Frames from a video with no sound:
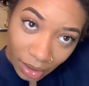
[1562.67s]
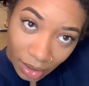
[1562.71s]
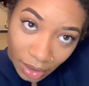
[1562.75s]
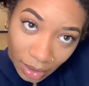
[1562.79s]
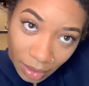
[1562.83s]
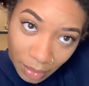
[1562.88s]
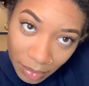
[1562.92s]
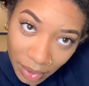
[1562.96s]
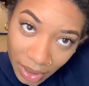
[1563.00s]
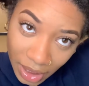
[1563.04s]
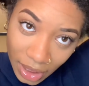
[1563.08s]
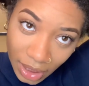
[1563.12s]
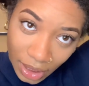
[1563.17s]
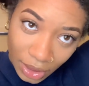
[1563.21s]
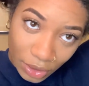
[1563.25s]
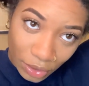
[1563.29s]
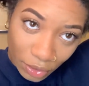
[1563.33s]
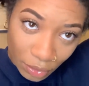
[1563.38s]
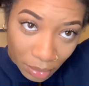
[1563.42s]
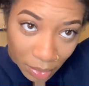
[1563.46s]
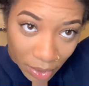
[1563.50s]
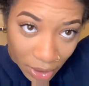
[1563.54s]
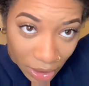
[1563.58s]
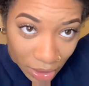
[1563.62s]
pick it too
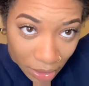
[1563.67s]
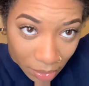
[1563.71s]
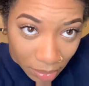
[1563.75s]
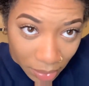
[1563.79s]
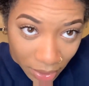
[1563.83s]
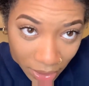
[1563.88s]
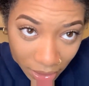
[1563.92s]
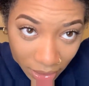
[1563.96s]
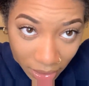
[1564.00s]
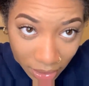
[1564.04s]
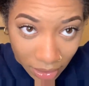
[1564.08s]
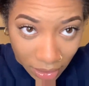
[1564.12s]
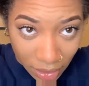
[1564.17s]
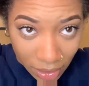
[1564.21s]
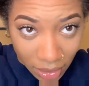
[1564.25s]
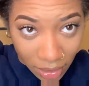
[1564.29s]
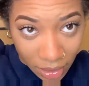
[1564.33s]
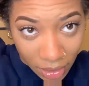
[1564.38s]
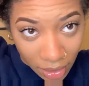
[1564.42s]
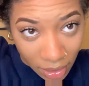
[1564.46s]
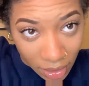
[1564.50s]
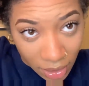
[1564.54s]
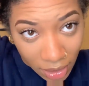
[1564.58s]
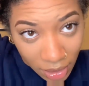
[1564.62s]
much, but
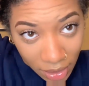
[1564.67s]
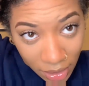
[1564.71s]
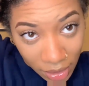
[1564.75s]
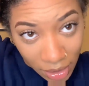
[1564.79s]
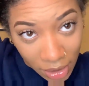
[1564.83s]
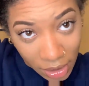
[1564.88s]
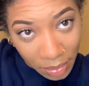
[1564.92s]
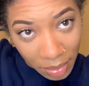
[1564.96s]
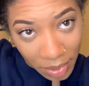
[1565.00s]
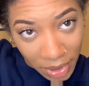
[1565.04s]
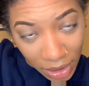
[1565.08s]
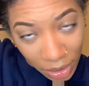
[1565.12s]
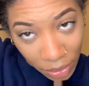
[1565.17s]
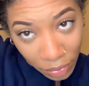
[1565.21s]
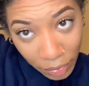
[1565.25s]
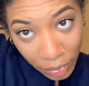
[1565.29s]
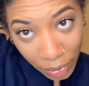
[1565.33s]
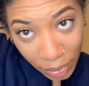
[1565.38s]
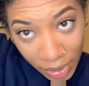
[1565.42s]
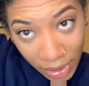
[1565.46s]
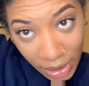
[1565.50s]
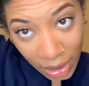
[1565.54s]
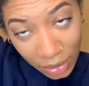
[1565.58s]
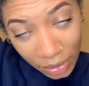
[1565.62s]
just pick the
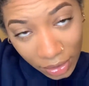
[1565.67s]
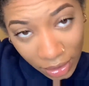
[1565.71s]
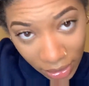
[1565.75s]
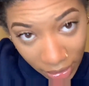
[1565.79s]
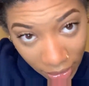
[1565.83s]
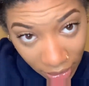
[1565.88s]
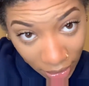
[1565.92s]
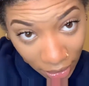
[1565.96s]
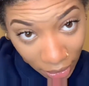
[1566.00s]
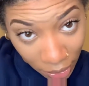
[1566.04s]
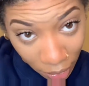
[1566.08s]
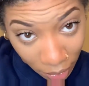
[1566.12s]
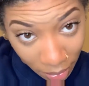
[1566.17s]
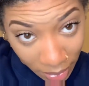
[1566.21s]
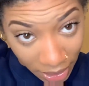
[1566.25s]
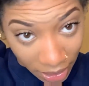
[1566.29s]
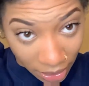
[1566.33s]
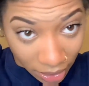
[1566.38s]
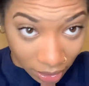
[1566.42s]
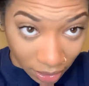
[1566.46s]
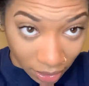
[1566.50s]
roots out just a little bit.